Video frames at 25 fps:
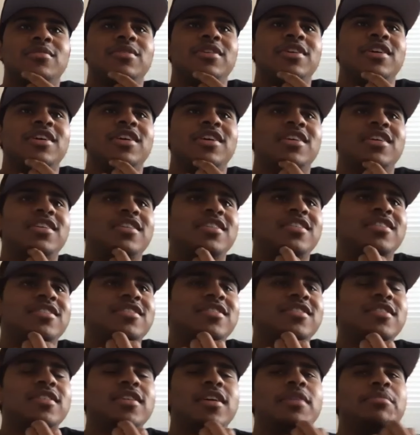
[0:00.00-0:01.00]
my God.
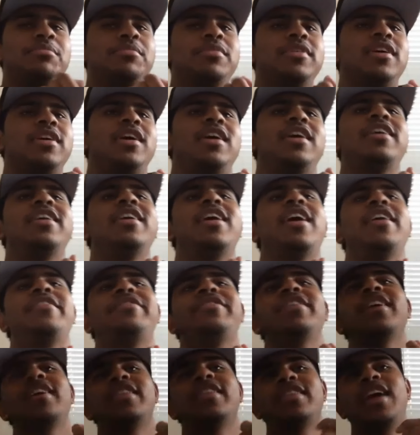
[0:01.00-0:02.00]
See, but I
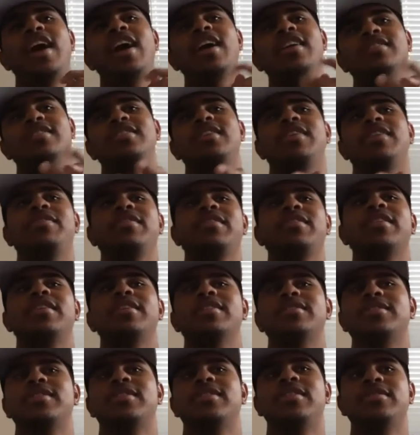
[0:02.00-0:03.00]
feel like that's definitely
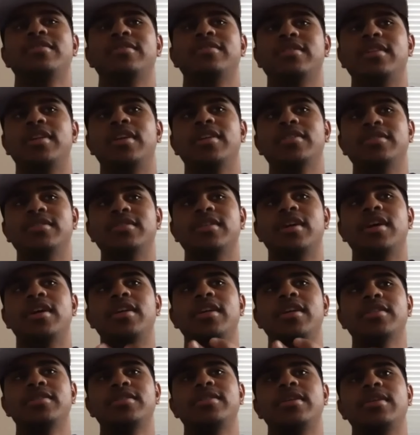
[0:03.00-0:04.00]

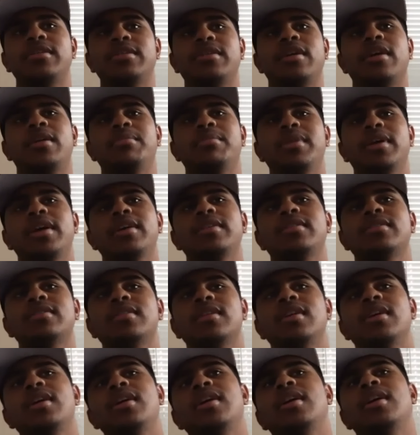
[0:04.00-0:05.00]
unnecessarily complex.
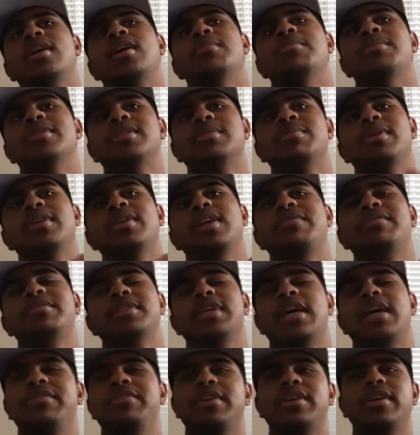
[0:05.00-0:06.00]
But to play devil's
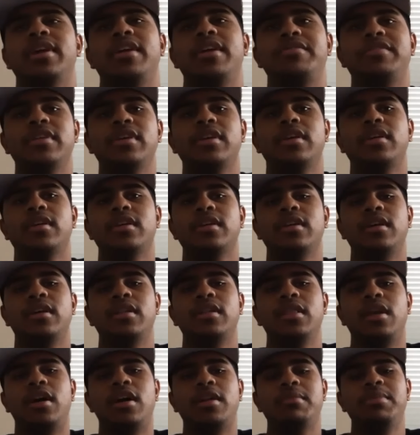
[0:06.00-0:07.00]
advocate, I feel like a
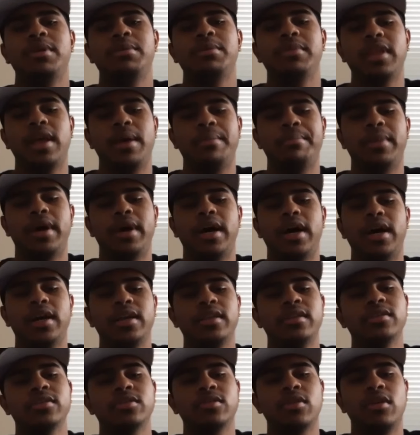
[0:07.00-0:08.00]
lot of people that buy
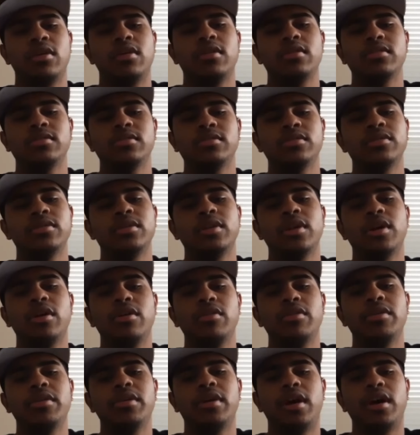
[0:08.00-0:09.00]
these cars, they're
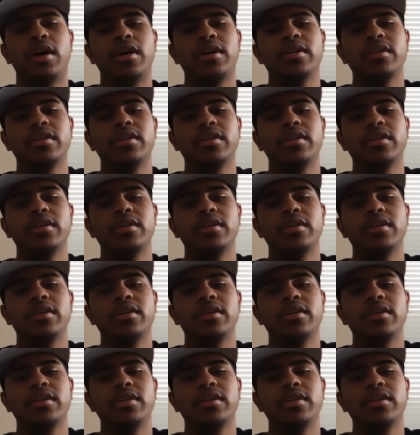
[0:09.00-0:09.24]
not,